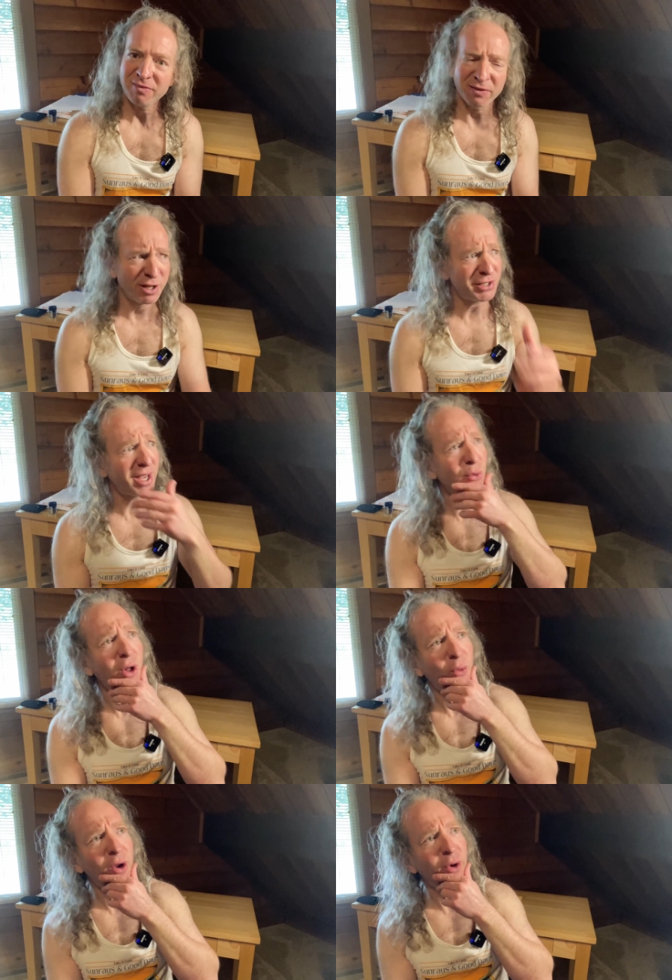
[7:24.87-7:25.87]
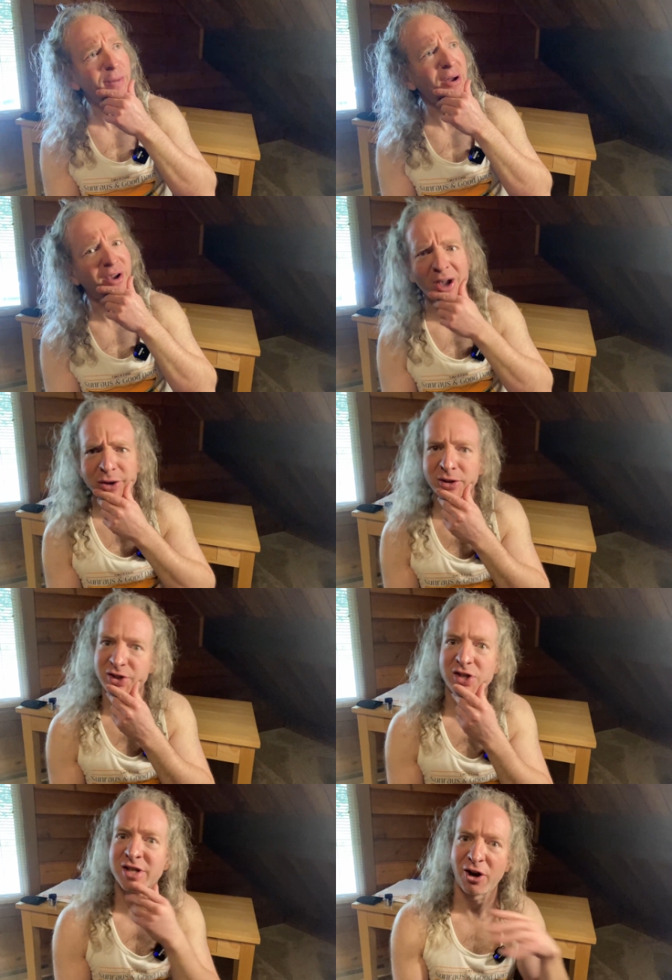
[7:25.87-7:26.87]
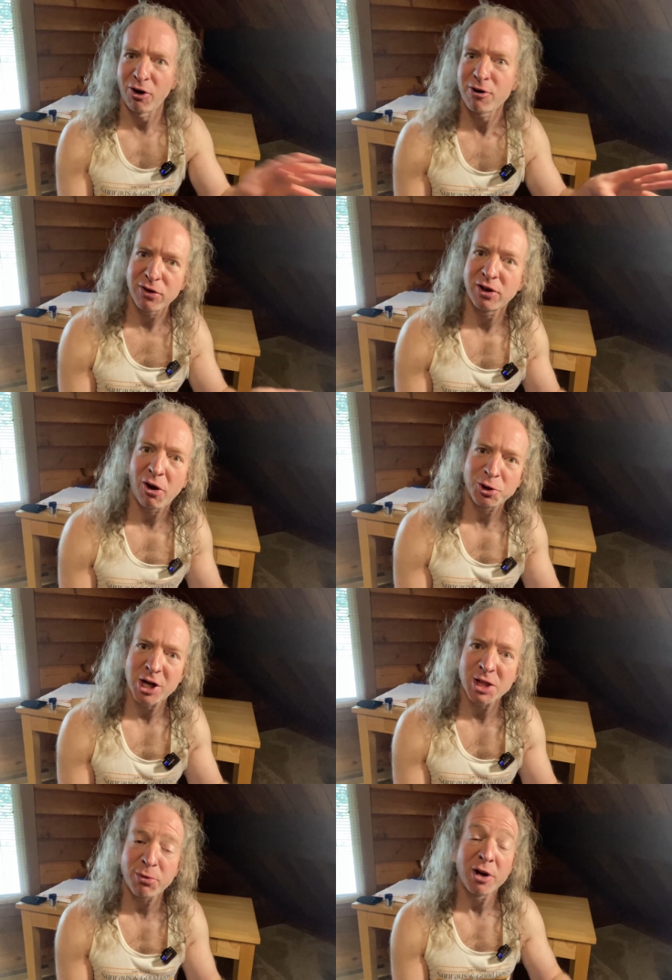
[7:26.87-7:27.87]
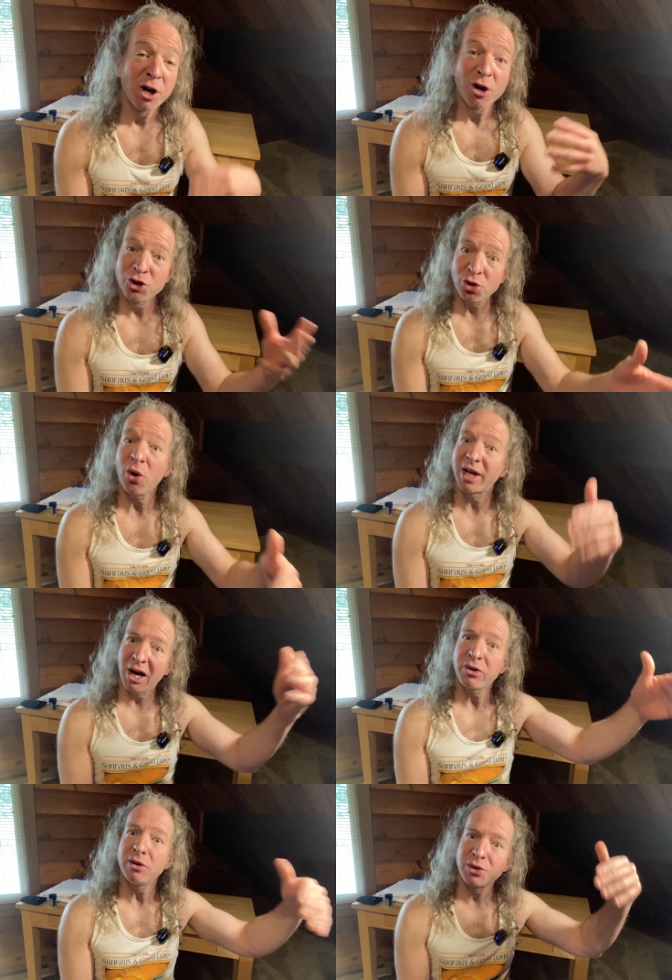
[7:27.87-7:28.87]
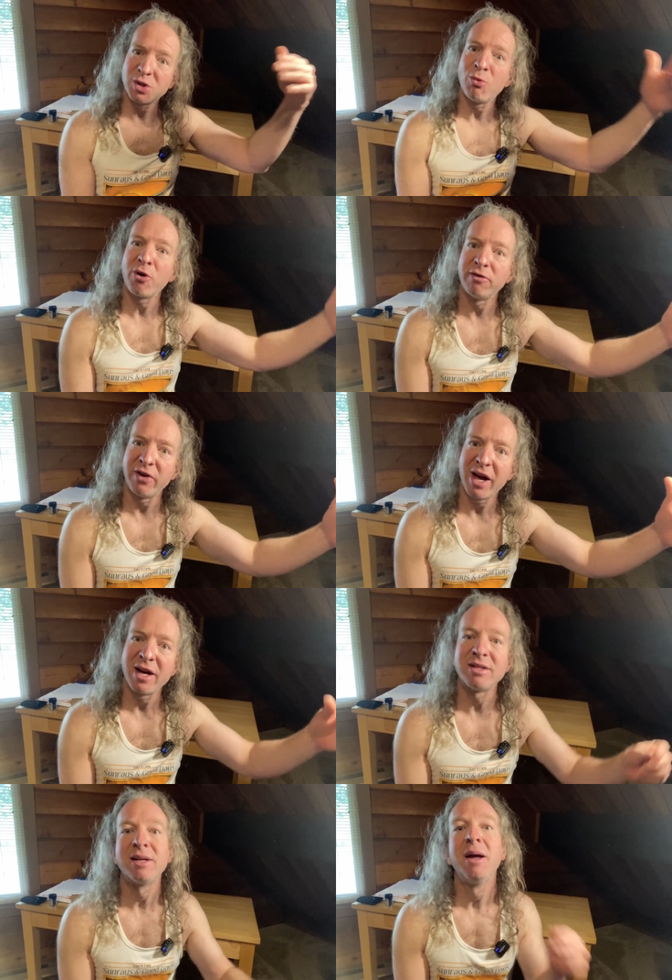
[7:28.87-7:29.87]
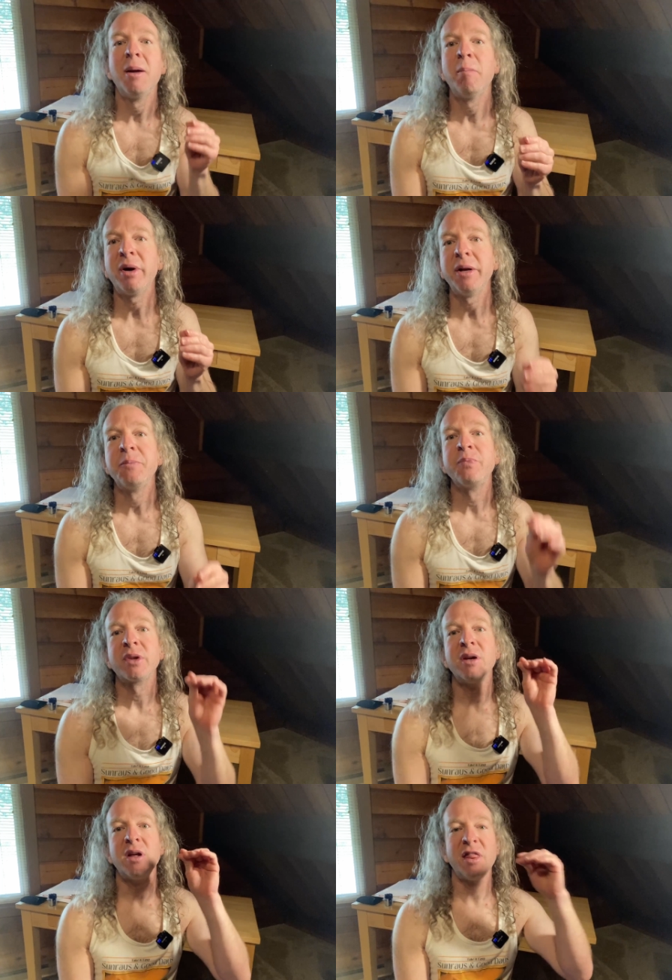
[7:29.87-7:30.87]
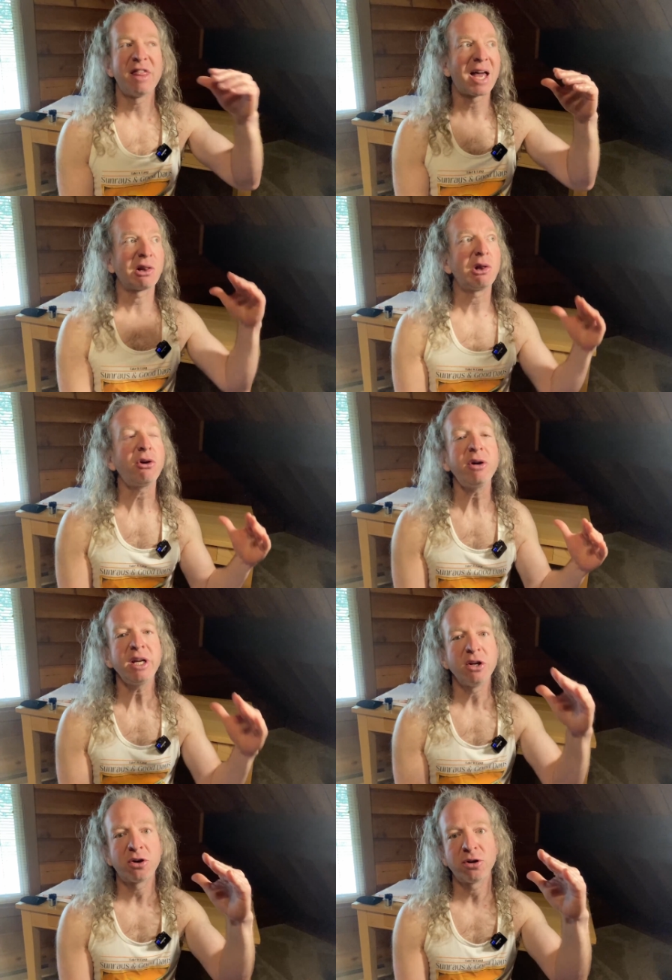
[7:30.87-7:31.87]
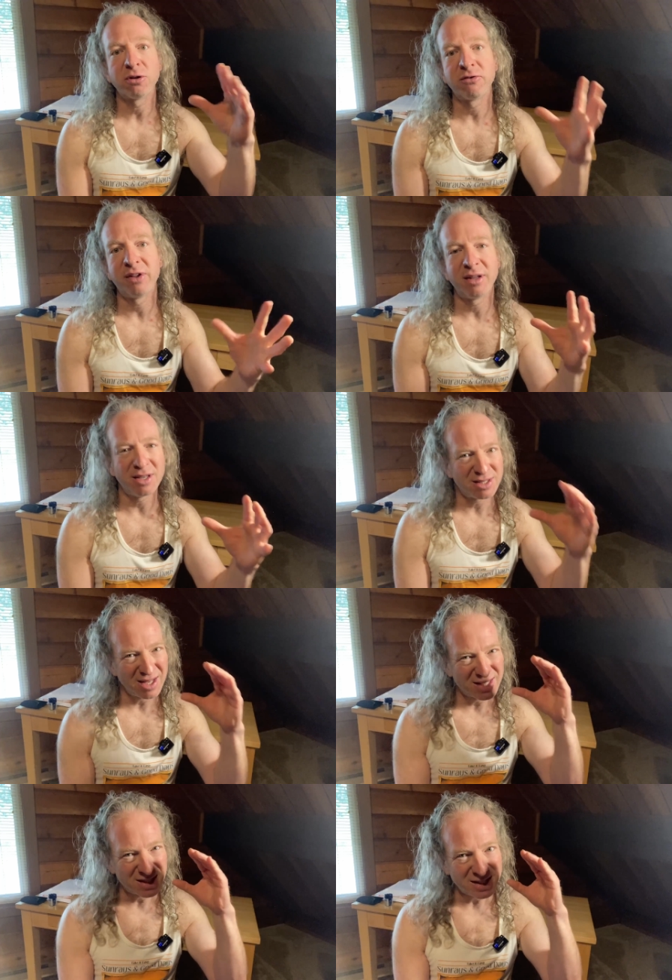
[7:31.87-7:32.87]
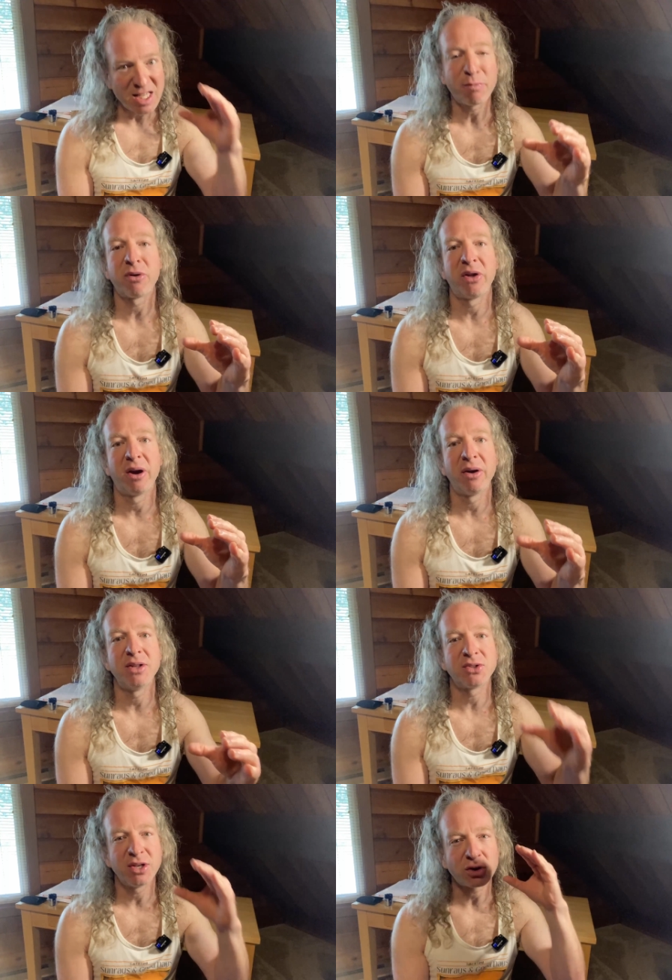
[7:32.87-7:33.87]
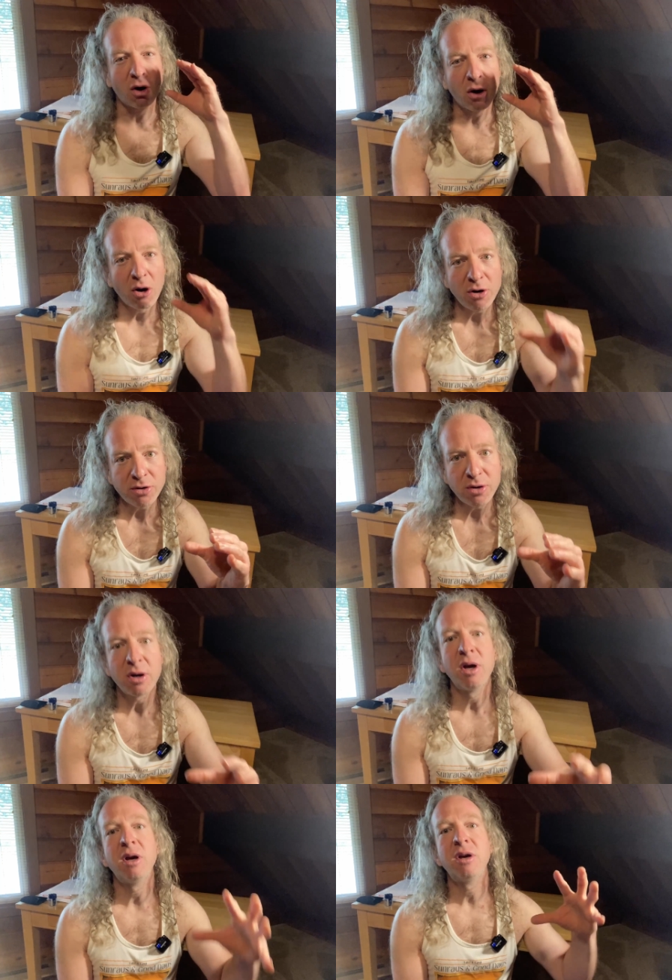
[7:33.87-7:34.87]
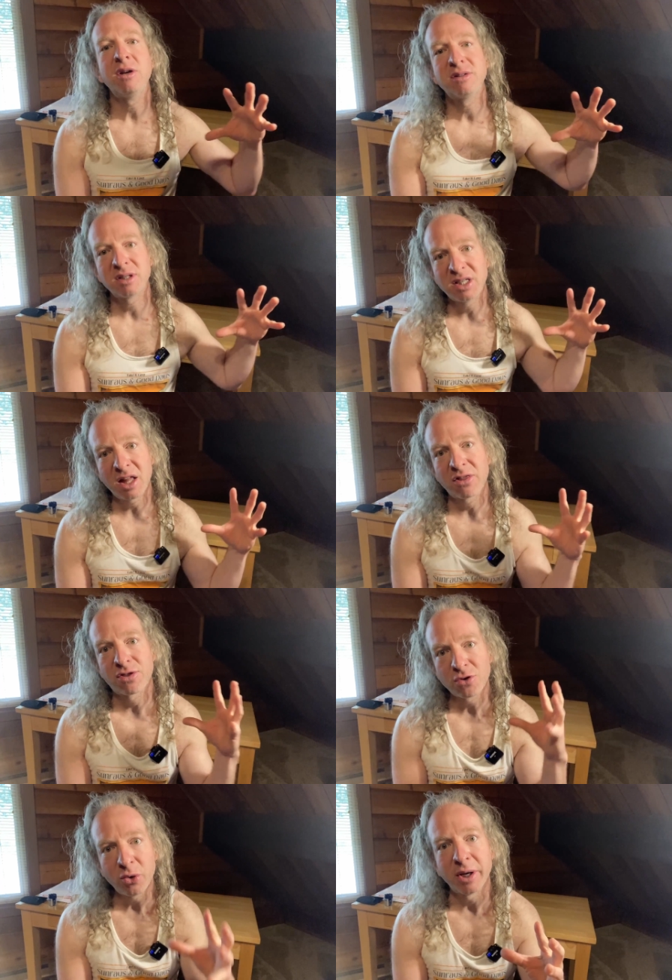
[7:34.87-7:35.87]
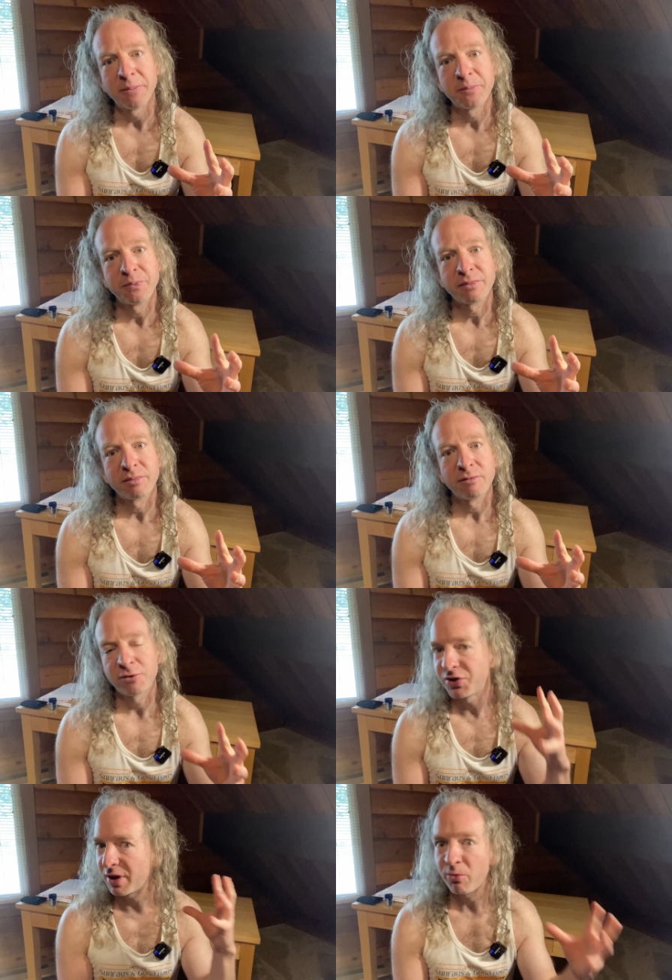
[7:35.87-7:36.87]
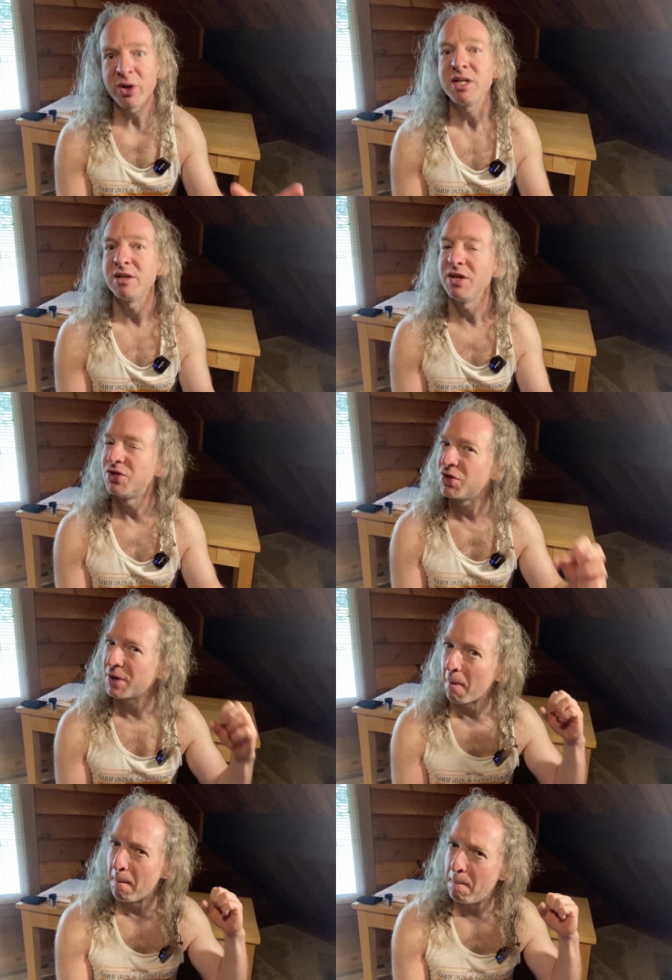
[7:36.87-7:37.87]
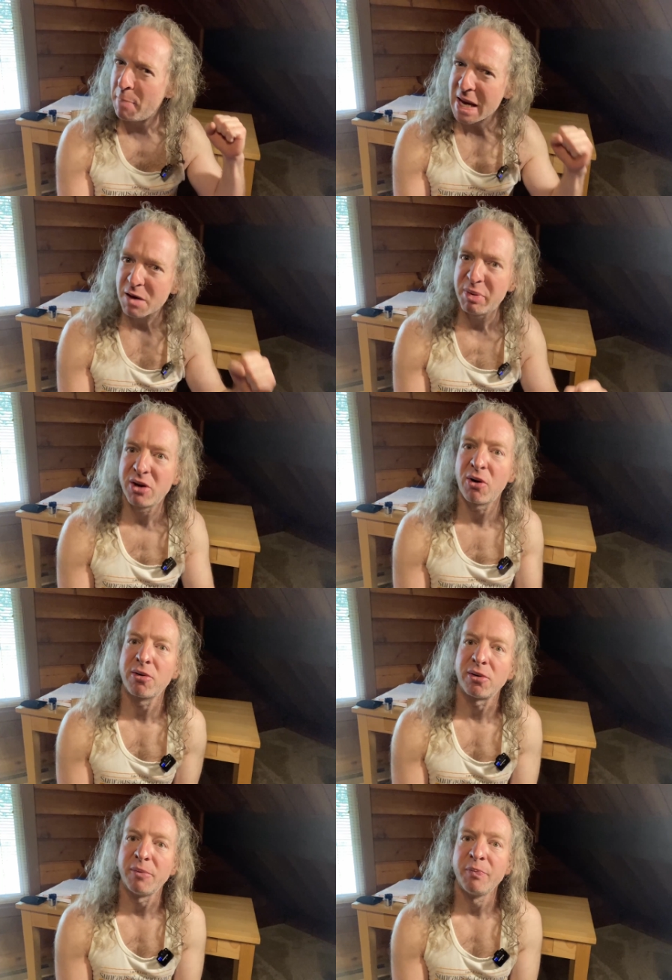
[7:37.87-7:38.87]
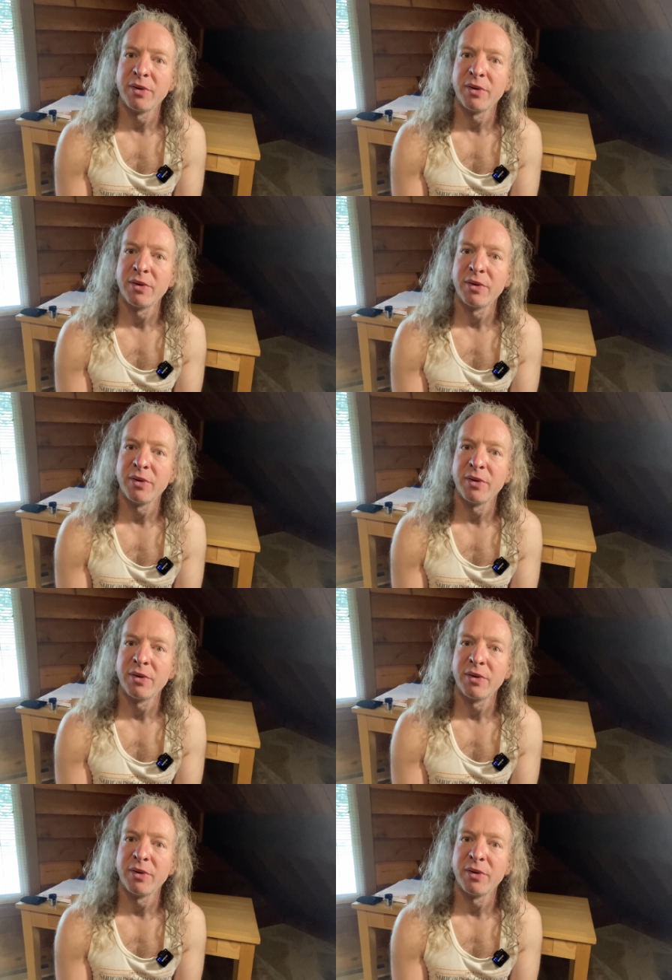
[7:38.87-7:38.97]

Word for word: they'd say, well, what, what about calculus? Isn't that harder than college algebra? Sure, calculus is more advanced, but that learning curve that is, is steeper there. It's, it's harder to get through it for some reason. It's just a big, big hurdle.